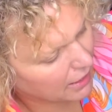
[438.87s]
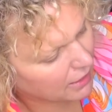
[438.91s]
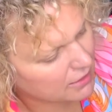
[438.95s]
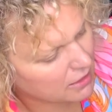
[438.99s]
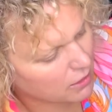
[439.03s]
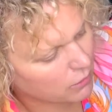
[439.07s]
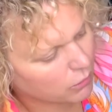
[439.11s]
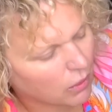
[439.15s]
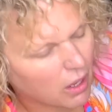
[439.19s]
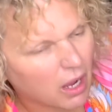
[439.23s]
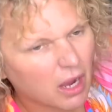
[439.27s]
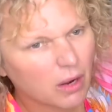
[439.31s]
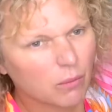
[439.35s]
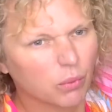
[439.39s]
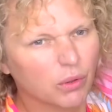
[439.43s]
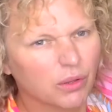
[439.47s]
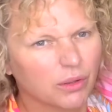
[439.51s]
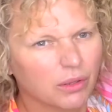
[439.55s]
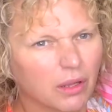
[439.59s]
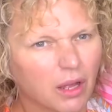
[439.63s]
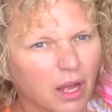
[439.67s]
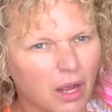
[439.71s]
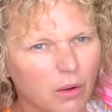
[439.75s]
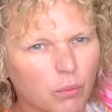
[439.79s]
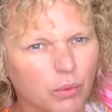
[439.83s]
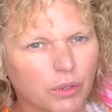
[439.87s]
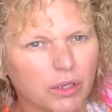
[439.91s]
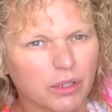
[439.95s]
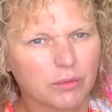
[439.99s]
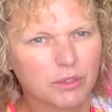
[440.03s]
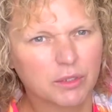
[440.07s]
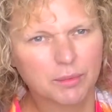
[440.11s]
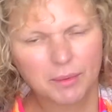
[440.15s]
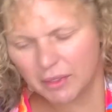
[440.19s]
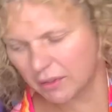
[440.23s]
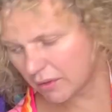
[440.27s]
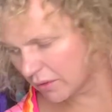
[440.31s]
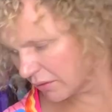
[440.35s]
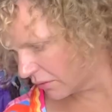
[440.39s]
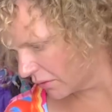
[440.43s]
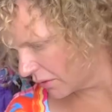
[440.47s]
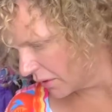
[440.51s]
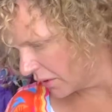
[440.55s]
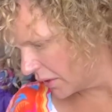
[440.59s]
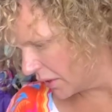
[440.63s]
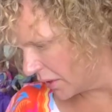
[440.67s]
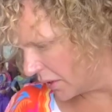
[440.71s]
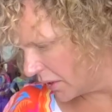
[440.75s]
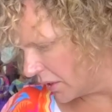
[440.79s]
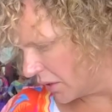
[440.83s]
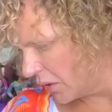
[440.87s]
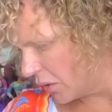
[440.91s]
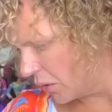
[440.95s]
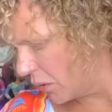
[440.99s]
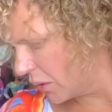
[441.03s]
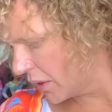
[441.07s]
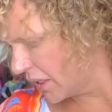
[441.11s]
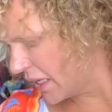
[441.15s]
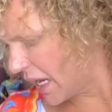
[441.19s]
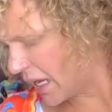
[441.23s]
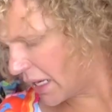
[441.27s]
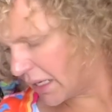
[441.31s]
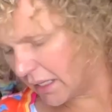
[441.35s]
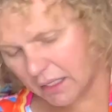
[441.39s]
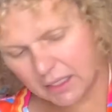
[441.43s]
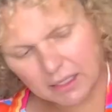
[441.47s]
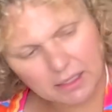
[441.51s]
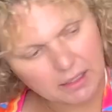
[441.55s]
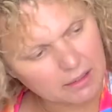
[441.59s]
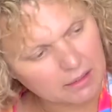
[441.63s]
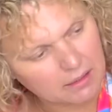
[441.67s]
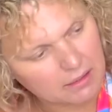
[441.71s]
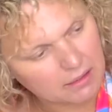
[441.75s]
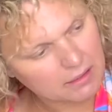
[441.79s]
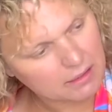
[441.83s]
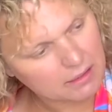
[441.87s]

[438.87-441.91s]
because I want it to be organic and